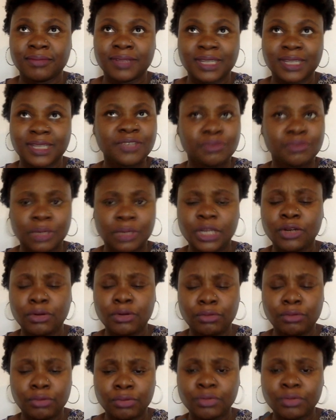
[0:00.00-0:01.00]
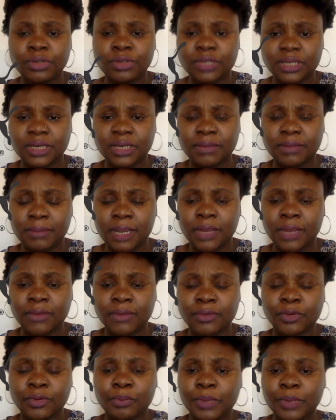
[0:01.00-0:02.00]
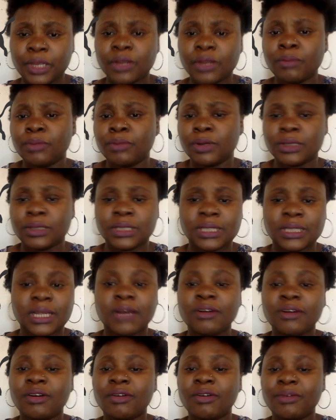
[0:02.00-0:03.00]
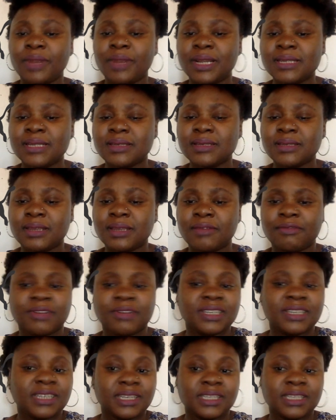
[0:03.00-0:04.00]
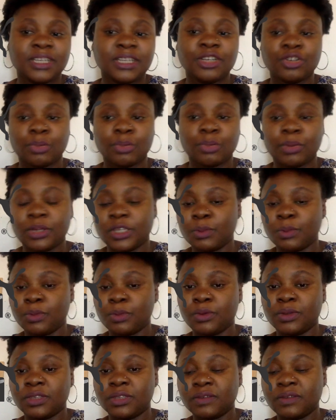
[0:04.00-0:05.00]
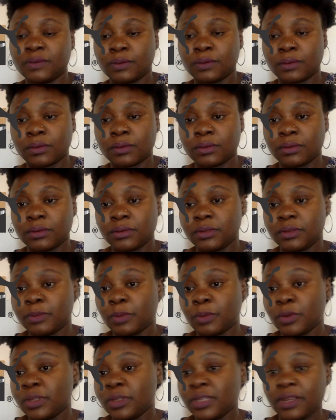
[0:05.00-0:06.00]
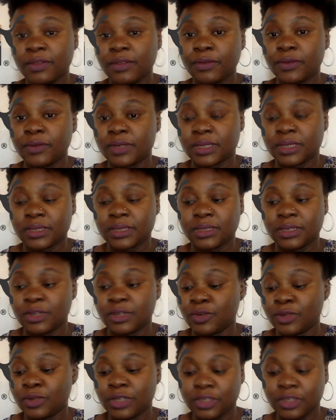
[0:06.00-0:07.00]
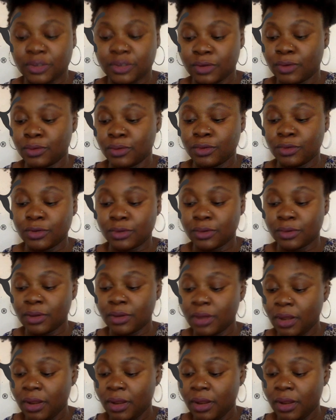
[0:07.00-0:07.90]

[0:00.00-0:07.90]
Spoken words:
That is really good in my own opinion because it now creates a fantastic shopping experience for sports enthusiasts. You don't need to go to